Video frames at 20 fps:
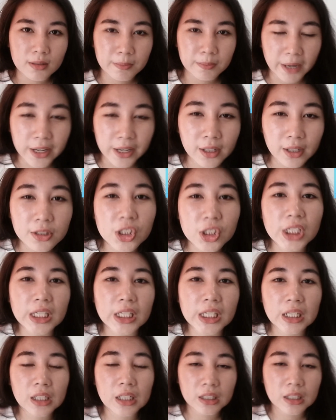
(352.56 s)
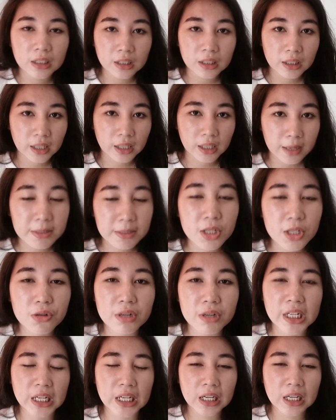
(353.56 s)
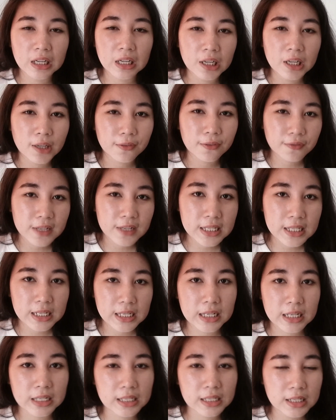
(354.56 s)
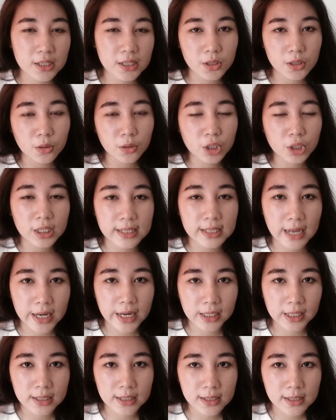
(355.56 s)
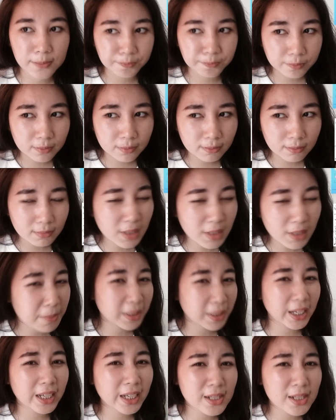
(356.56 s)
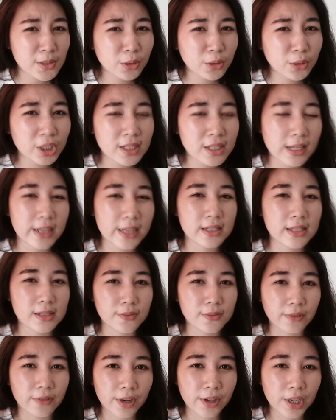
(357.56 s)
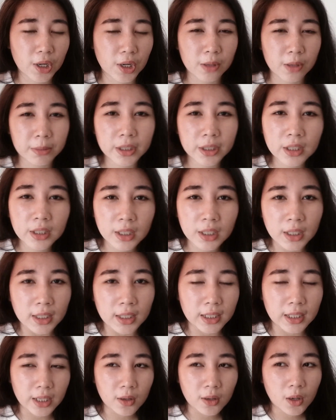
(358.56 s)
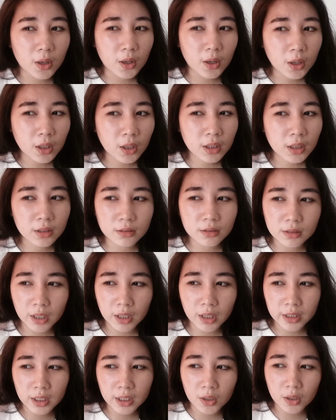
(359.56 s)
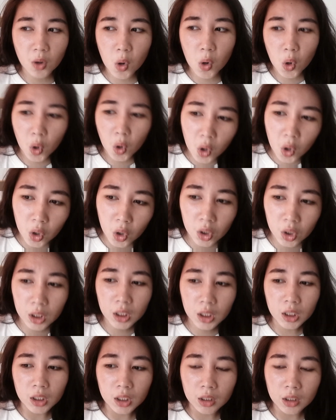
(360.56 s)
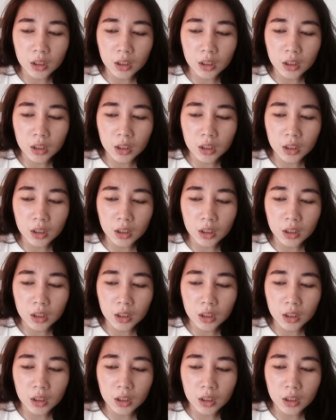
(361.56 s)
Biology, chemistry, physics, and social science. But I guess social science is very common. Like I think all